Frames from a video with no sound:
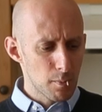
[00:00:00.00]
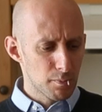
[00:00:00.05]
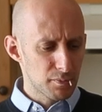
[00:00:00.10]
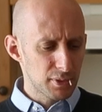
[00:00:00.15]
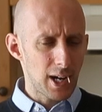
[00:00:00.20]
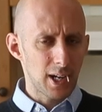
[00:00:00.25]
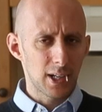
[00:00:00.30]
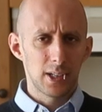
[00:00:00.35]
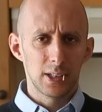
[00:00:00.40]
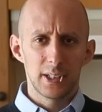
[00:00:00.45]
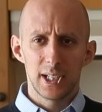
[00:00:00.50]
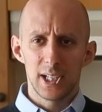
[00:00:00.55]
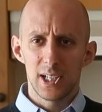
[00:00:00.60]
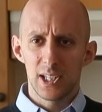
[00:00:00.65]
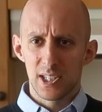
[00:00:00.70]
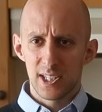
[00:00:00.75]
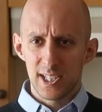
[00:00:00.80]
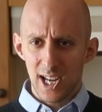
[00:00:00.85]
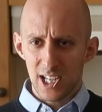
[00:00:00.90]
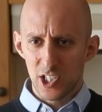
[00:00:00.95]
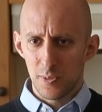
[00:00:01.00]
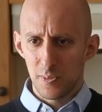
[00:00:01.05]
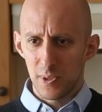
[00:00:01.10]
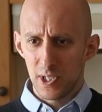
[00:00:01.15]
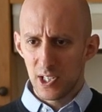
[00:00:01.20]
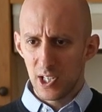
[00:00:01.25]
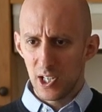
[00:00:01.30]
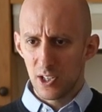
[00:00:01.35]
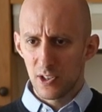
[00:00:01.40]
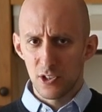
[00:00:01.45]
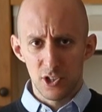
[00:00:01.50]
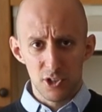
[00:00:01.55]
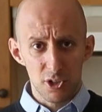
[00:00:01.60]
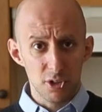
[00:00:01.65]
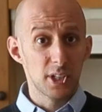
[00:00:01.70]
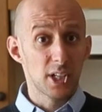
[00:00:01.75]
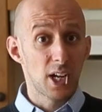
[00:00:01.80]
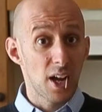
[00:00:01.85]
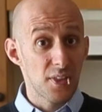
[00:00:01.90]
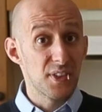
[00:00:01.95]
broccoli and sesame seeds and
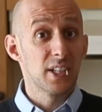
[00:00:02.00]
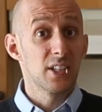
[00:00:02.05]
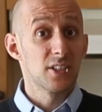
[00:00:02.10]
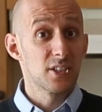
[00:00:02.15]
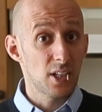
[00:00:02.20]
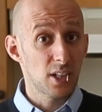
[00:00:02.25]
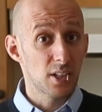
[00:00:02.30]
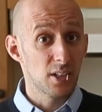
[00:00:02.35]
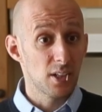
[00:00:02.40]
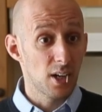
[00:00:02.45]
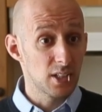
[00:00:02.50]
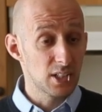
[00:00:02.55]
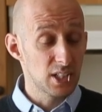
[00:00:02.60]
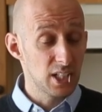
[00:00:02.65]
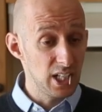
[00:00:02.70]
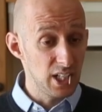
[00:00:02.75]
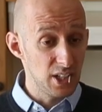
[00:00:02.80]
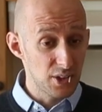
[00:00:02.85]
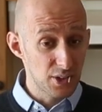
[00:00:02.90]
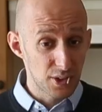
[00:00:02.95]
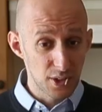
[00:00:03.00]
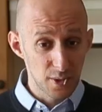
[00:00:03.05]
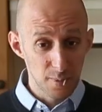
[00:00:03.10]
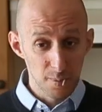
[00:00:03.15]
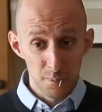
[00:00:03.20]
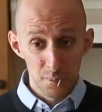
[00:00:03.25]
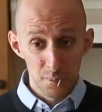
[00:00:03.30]
certainly got things stuck in our teeth,